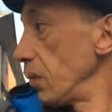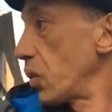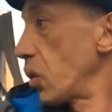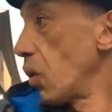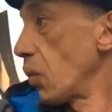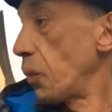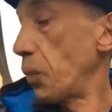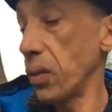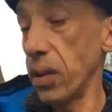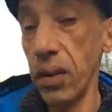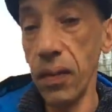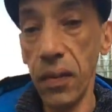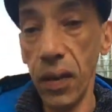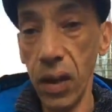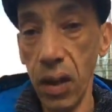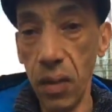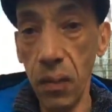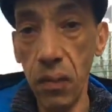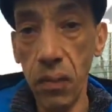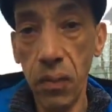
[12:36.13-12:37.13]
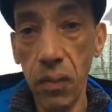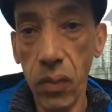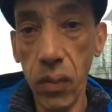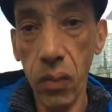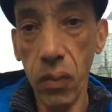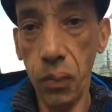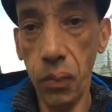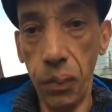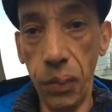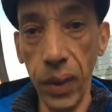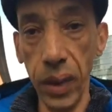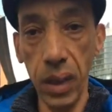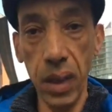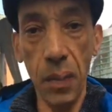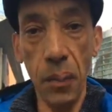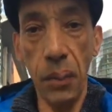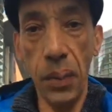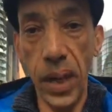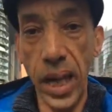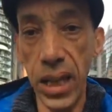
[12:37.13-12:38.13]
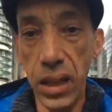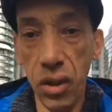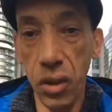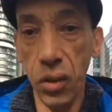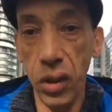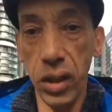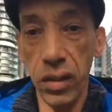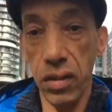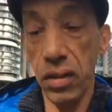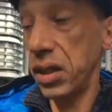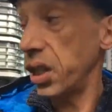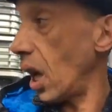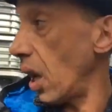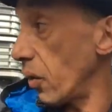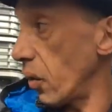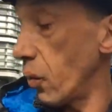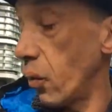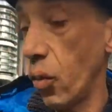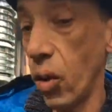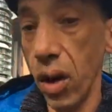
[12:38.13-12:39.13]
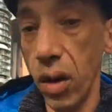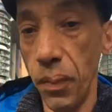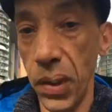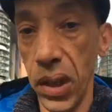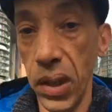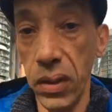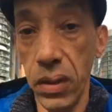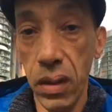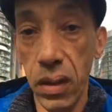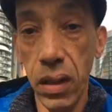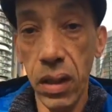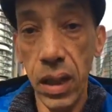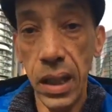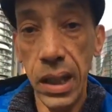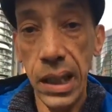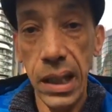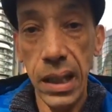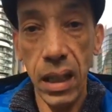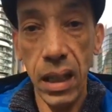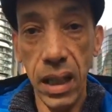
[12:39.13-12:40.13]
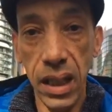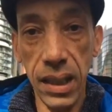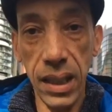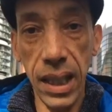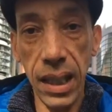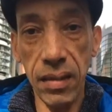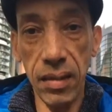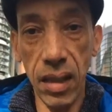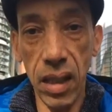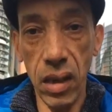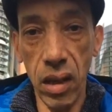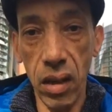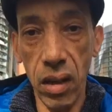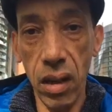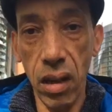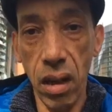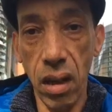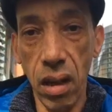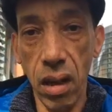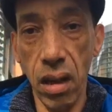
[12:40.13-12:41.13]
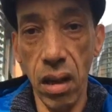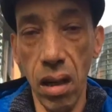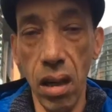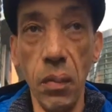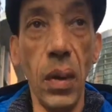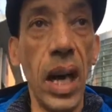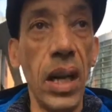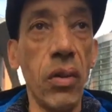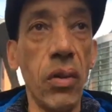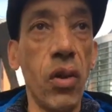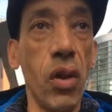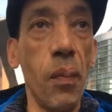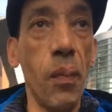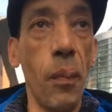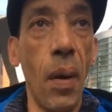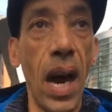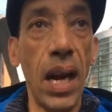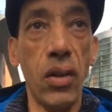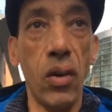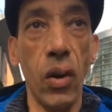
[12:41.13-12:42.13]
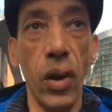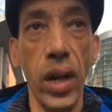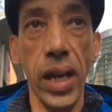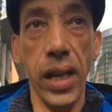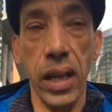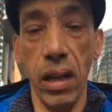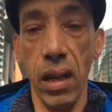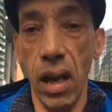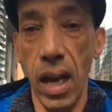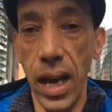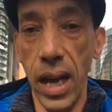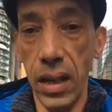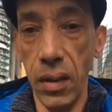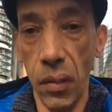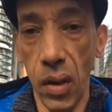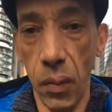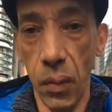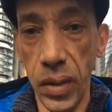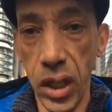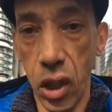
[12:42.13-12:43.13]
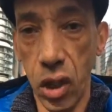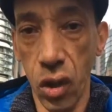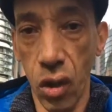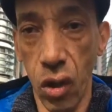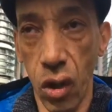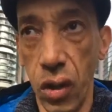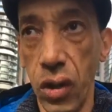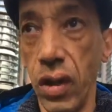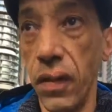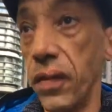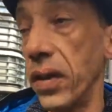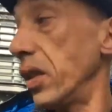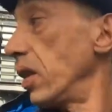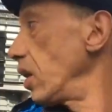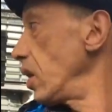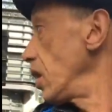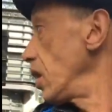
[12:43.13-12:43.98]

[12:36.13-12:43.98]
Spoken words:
Couple of brilliant patriots. Sharon Whitman is here. Andrew Patrick, I had him on my show the other